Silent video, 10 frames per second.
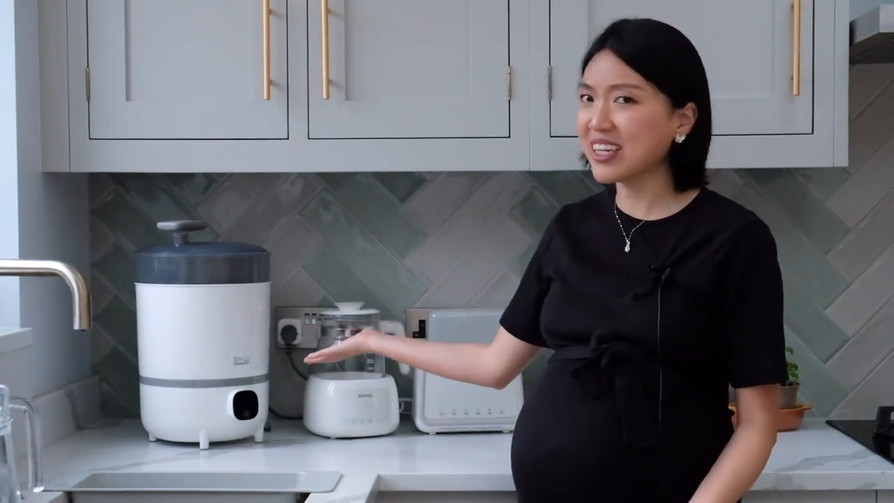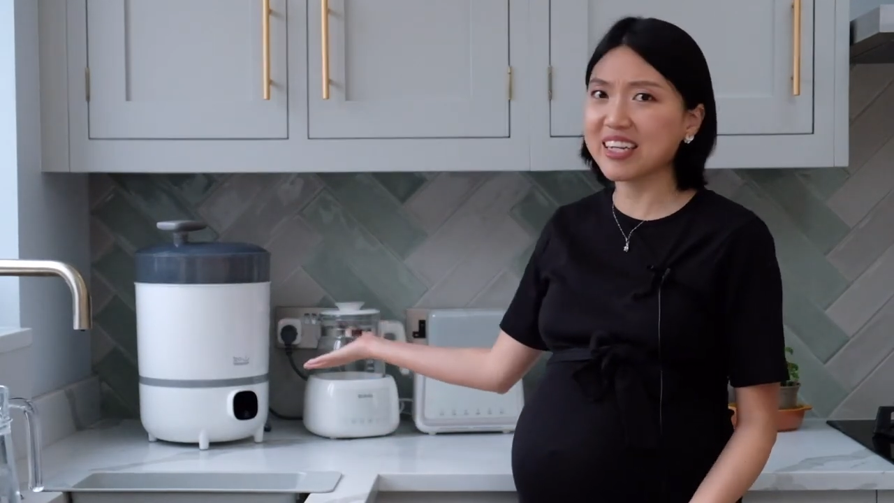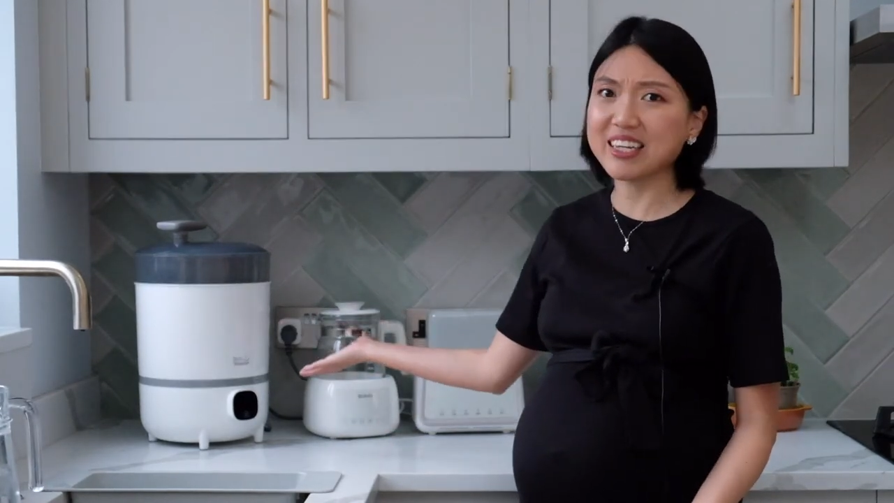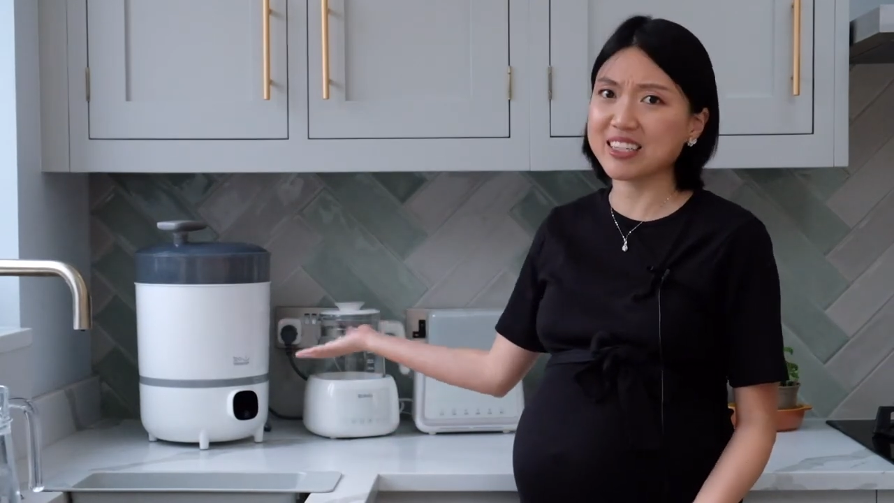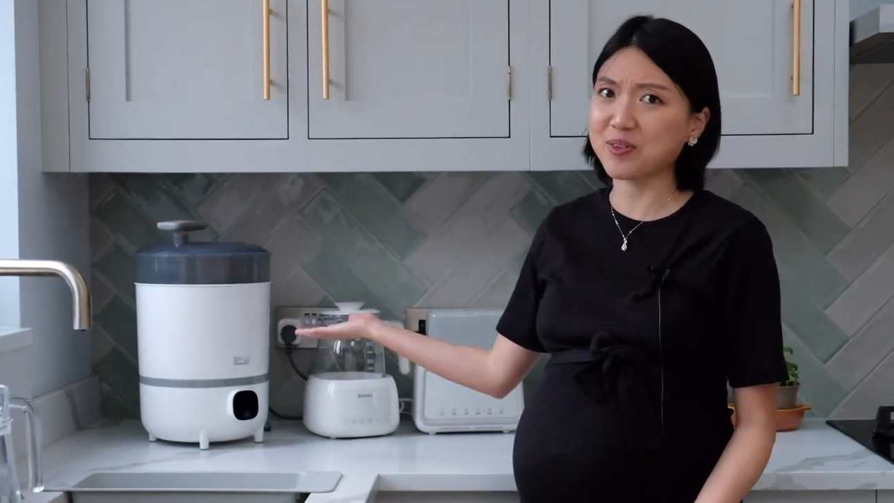at
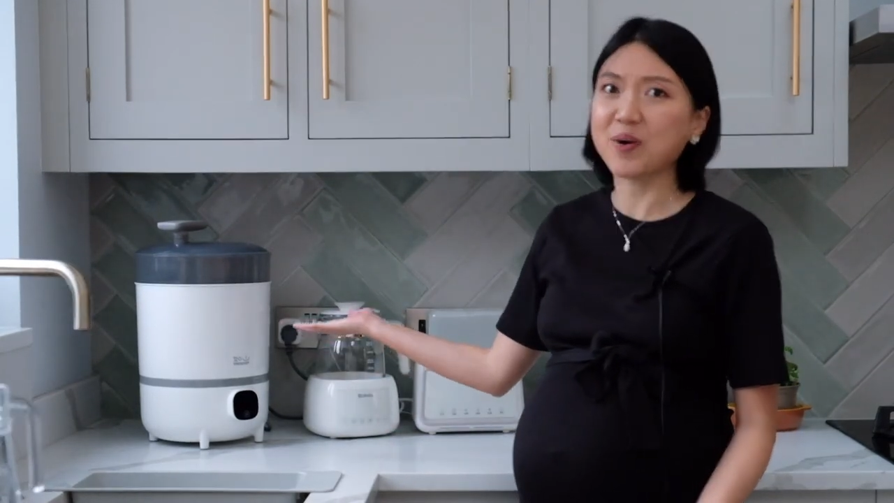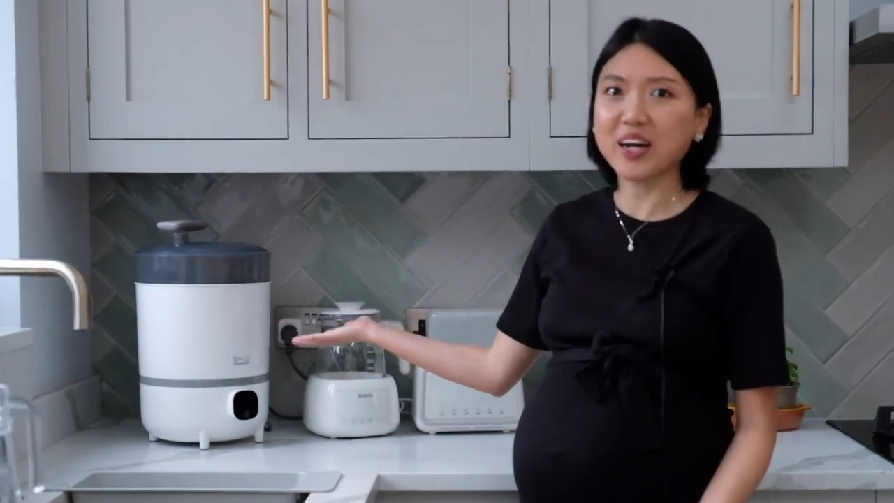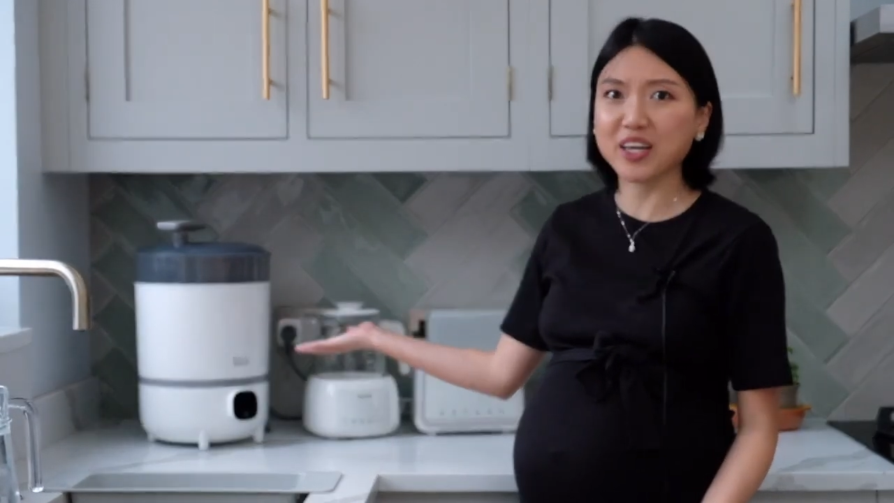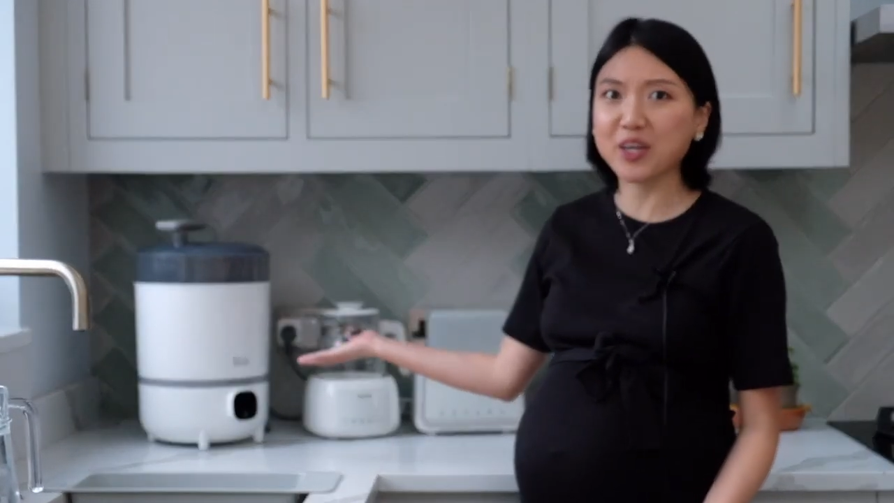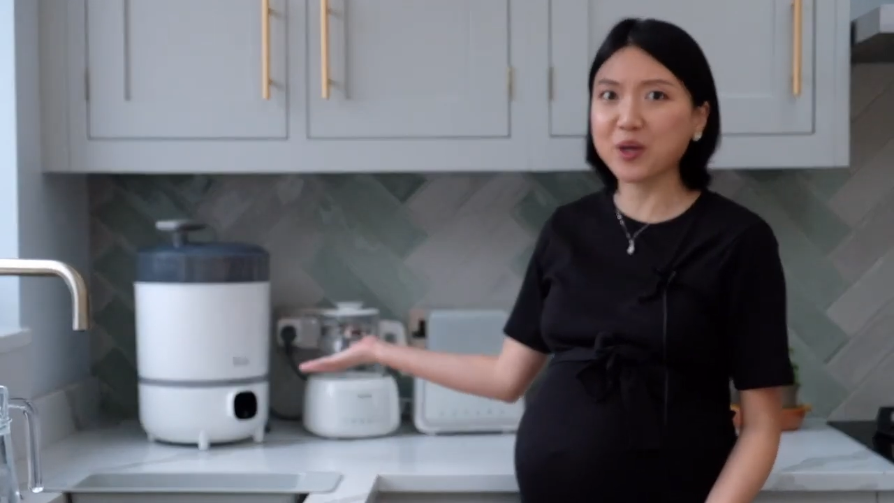it, it's
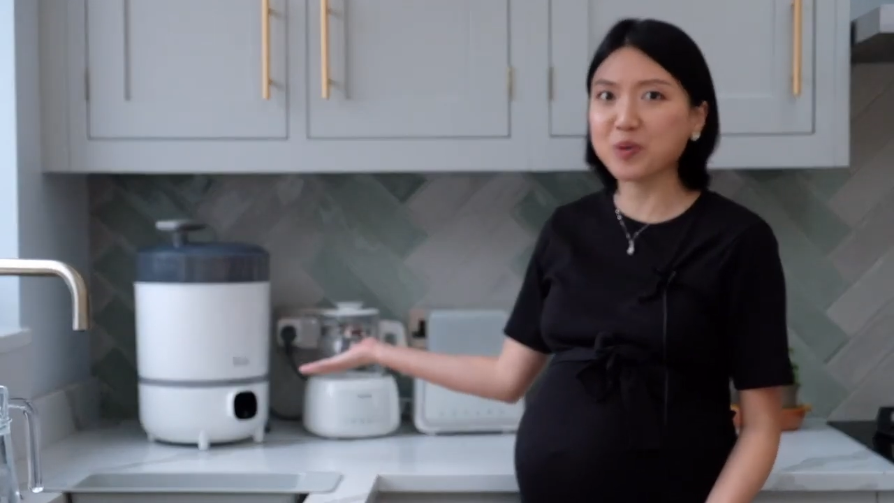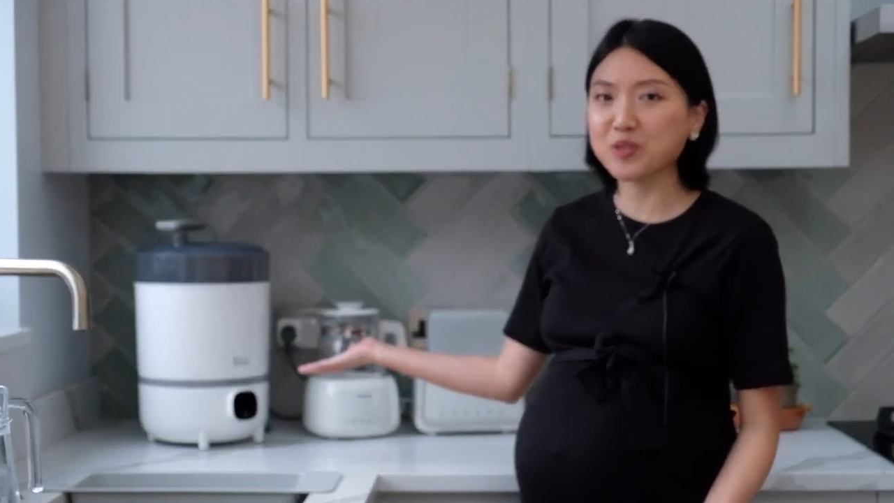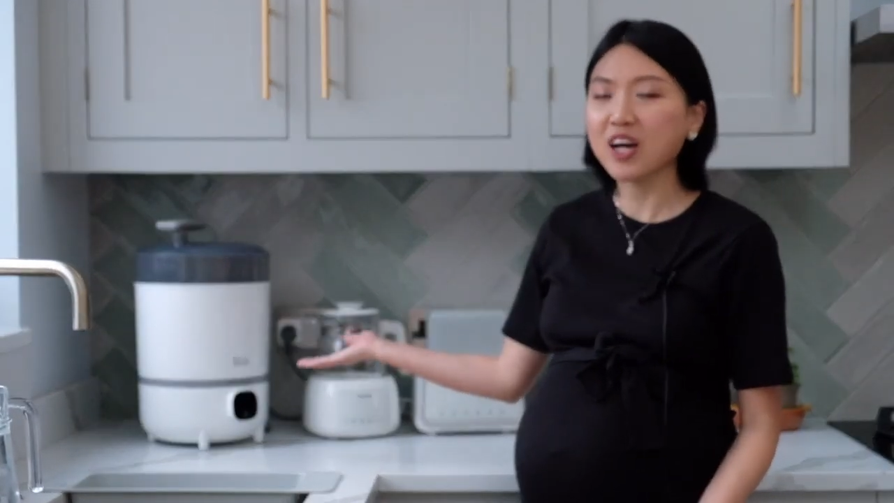quite huge.